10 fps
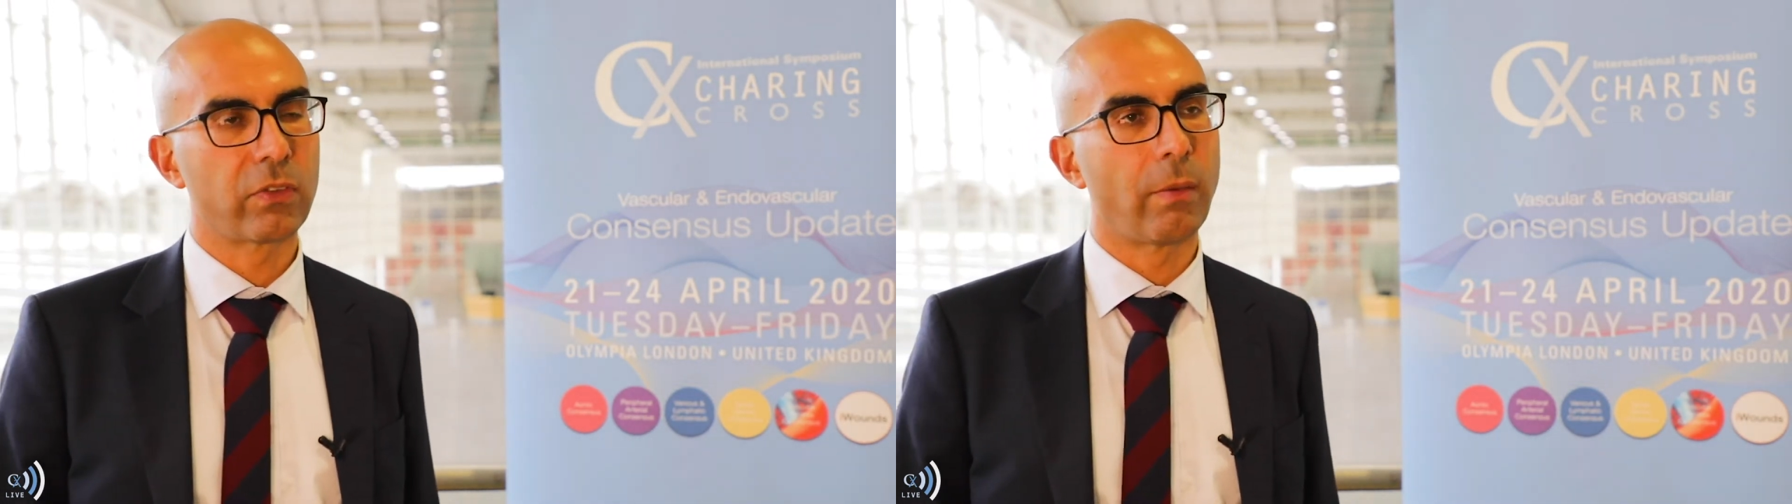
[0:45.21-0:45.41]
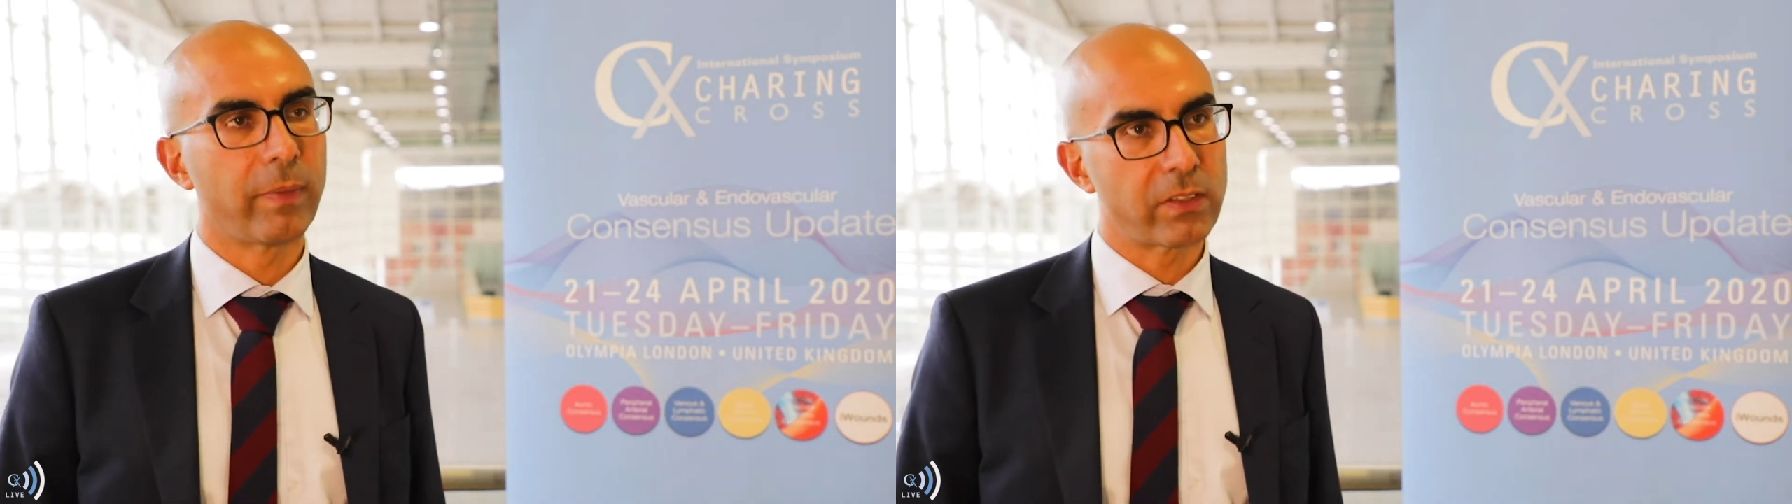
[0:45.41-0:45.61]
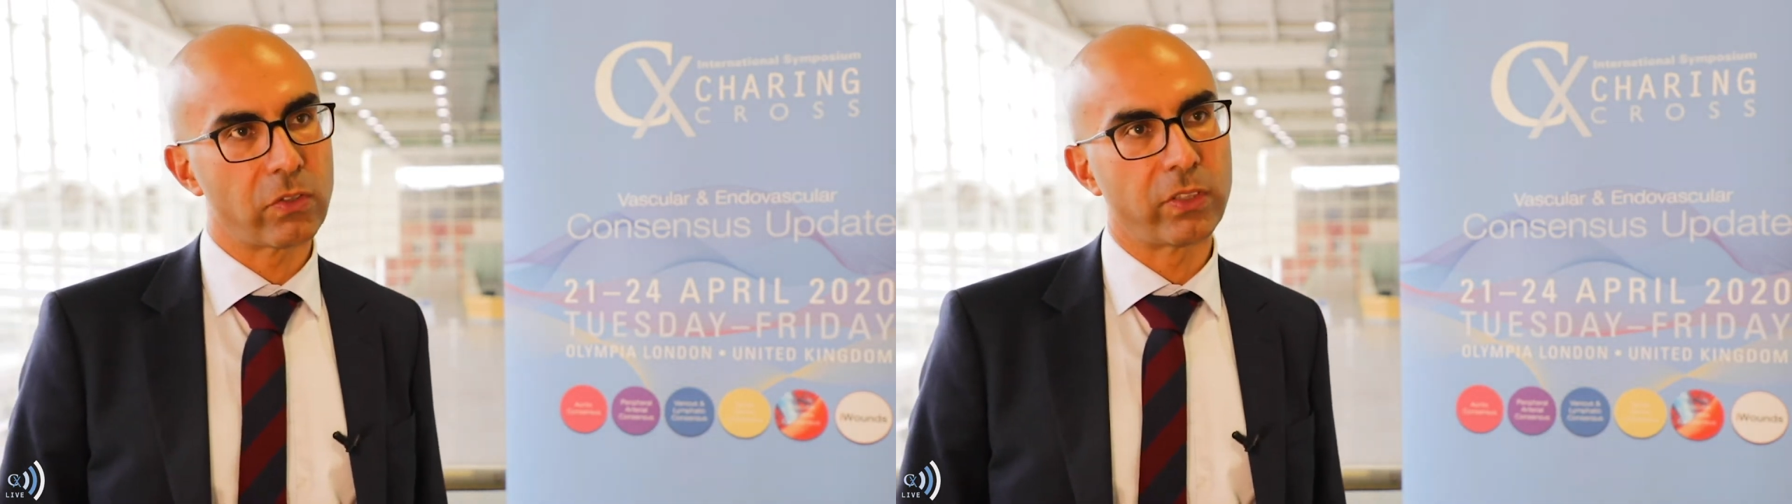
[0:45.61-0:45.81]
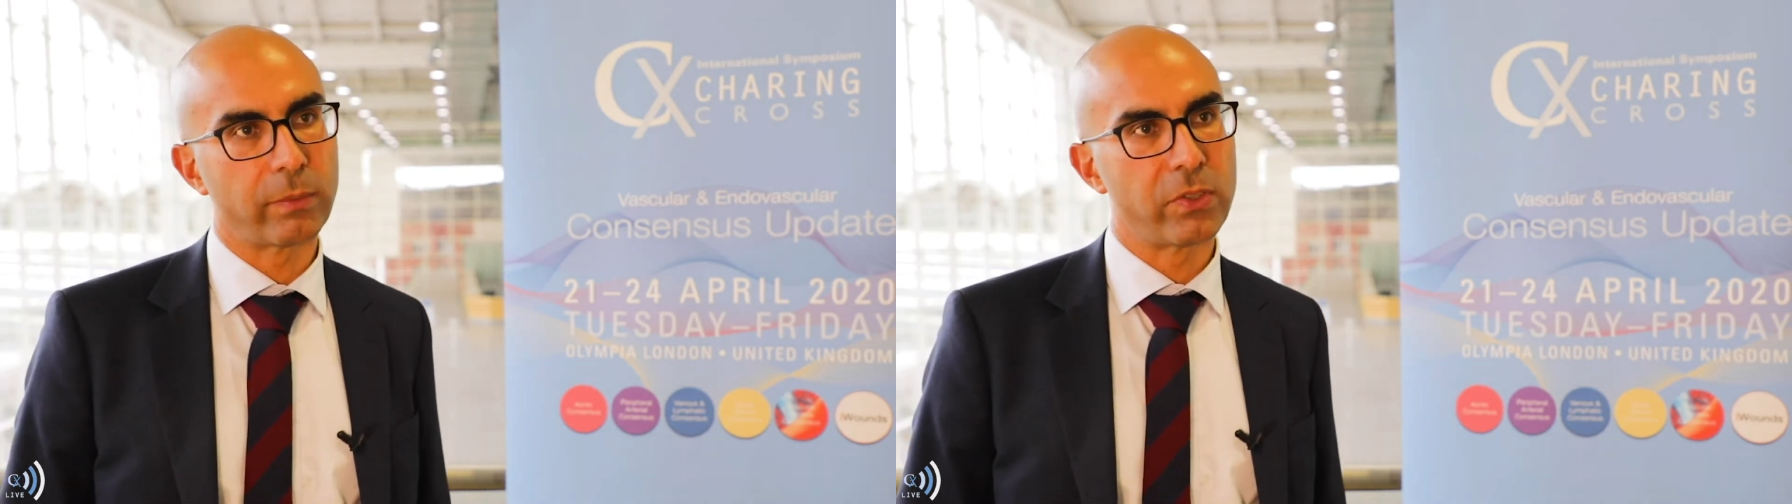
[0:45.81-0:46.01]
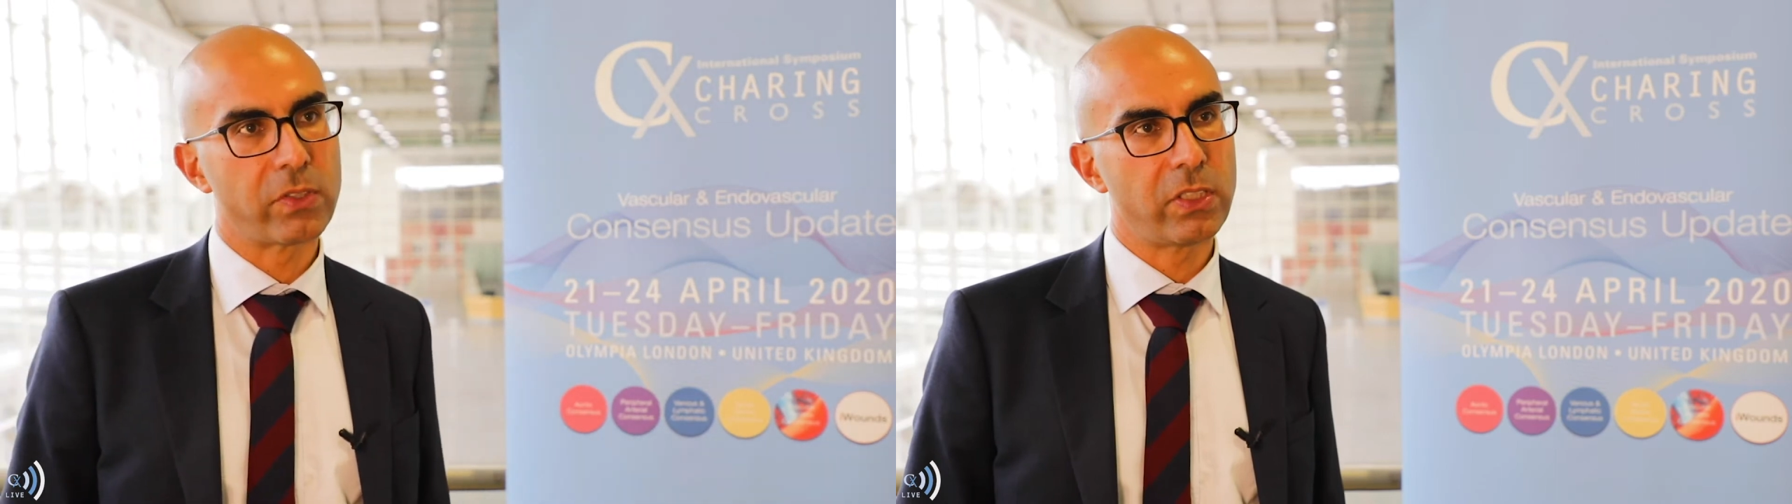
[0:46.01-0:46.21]
complex aortic
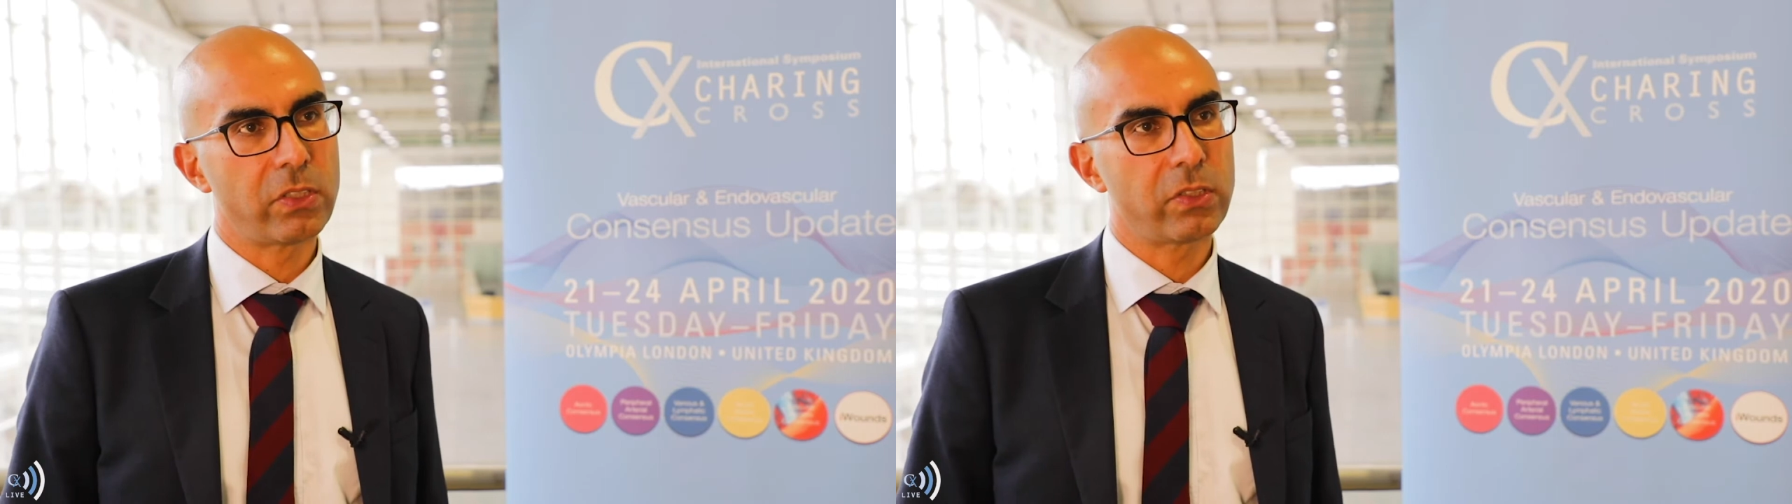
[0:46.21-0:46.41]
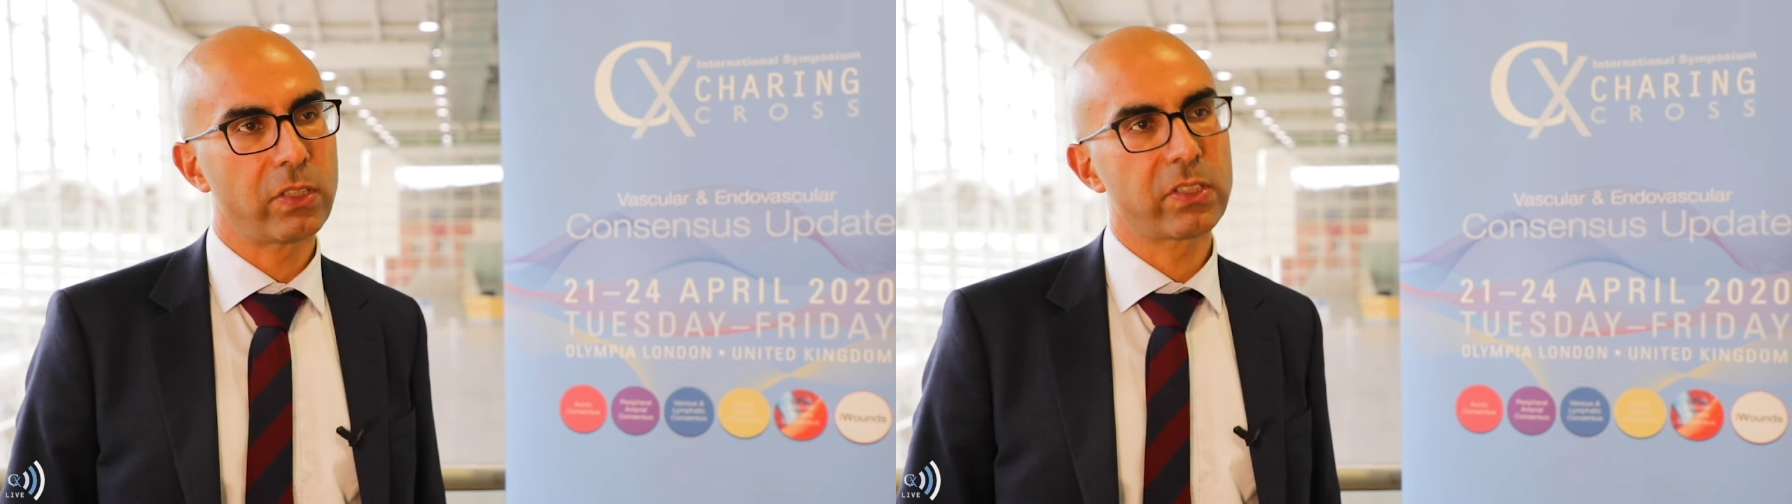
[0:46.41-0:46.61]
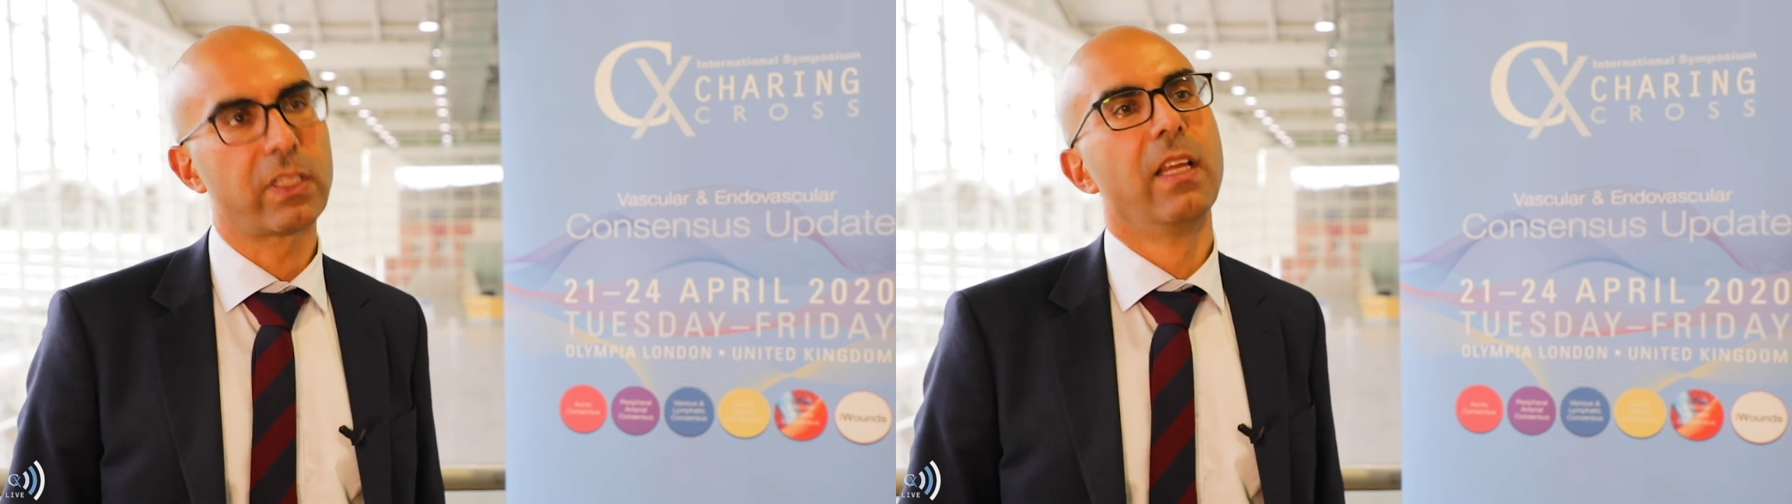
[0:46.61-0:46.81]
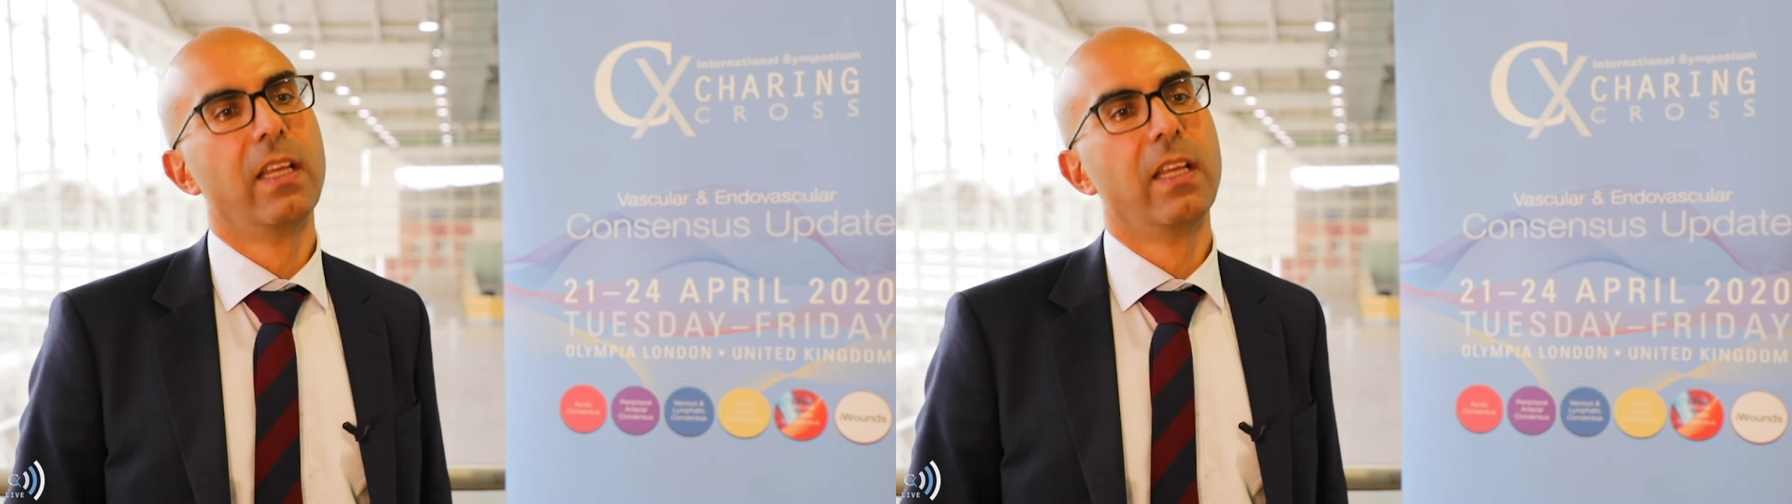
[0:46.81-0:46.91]
procedures,